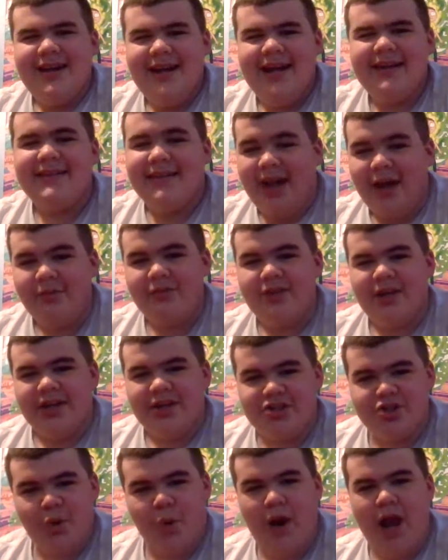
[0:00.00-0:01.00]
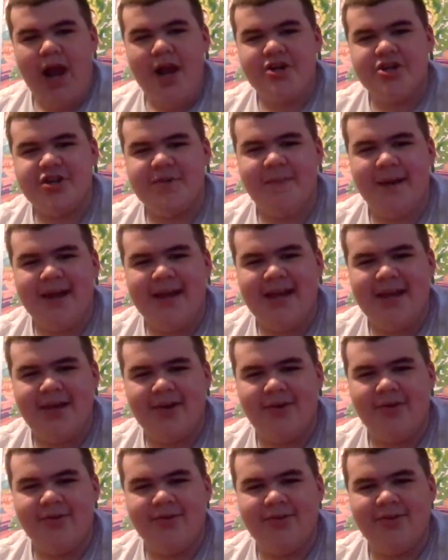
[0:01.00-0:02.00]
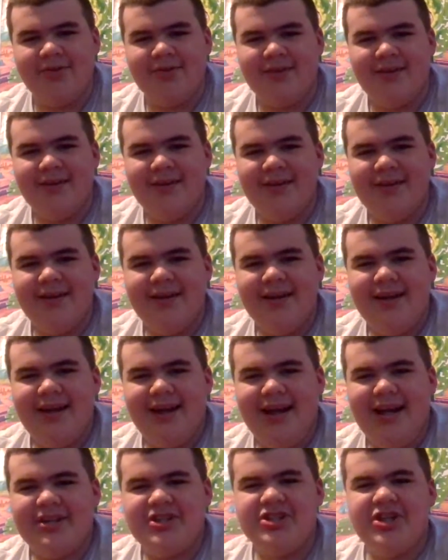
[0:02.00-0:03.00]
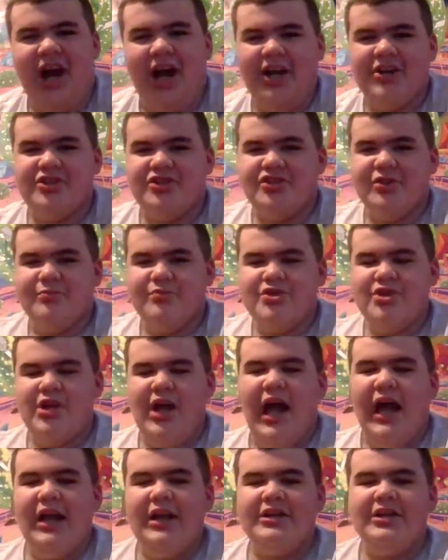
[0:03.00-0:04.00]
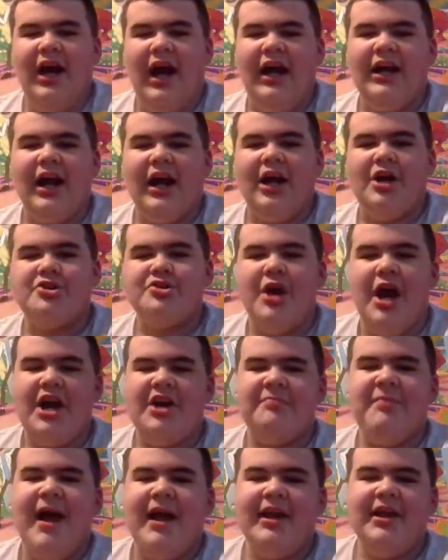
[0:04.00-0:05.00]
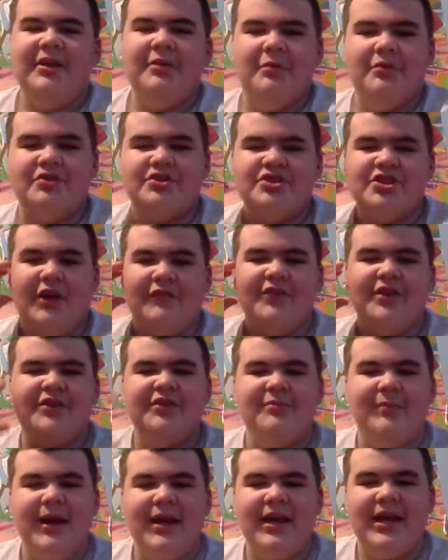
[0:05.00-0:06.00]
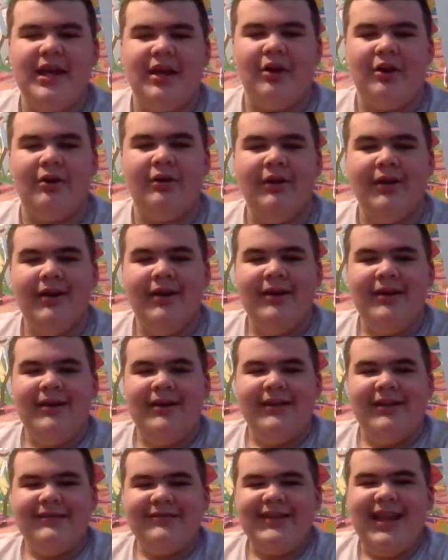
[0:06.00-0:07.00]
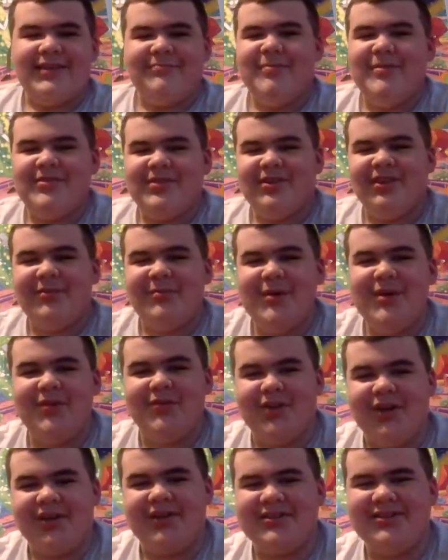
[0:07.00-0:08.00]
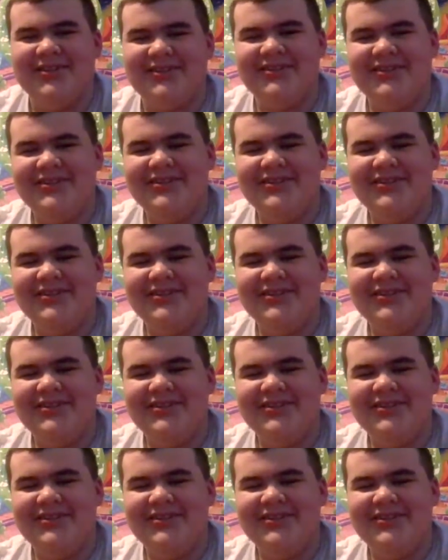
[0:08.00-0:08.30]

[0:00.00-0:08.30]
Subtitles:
It sounds like trash to my ears. I got a trash bag and it was shoved into my ear. That's basically music.